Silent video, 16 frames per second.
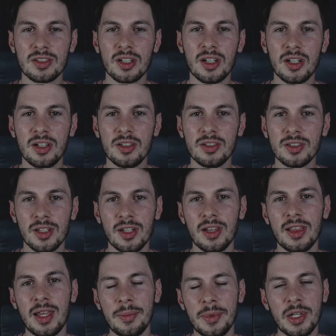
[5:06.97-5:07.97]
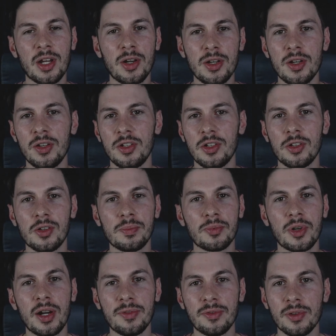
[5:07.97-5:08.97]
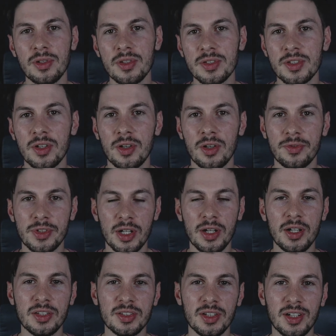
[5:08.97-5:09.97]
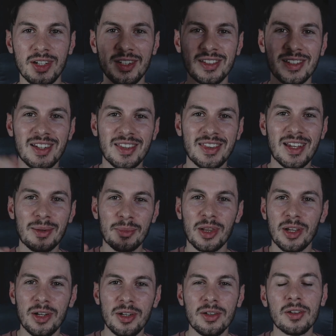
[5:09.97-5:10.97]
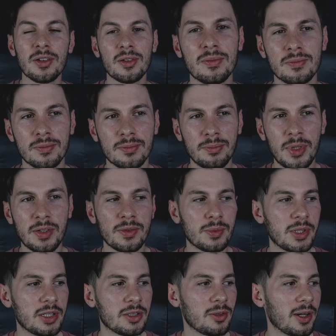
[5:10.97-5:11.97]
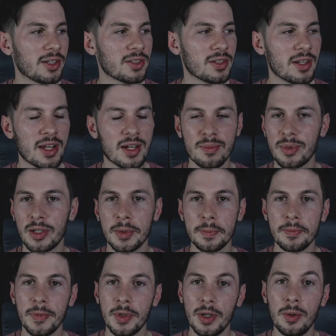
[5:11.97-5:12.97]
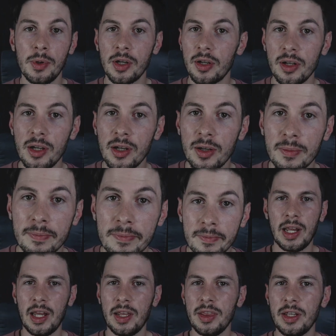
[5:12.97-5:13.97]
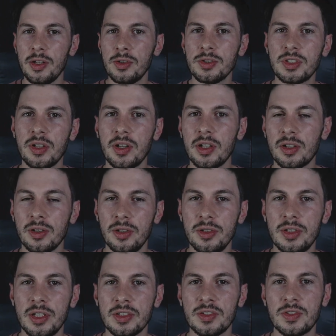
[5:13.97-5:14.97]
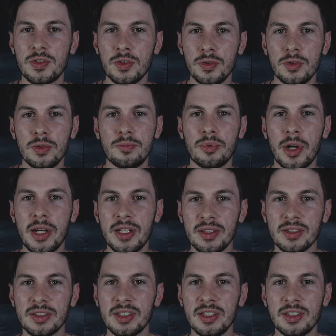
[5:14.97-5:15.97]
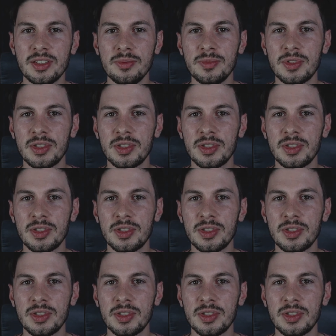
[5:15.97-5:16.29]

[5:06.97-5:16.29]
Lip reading: tyres. Let me know your preference of tyre size down below. Bit of a weird question there, but I want to know. And they also include this dual braking system,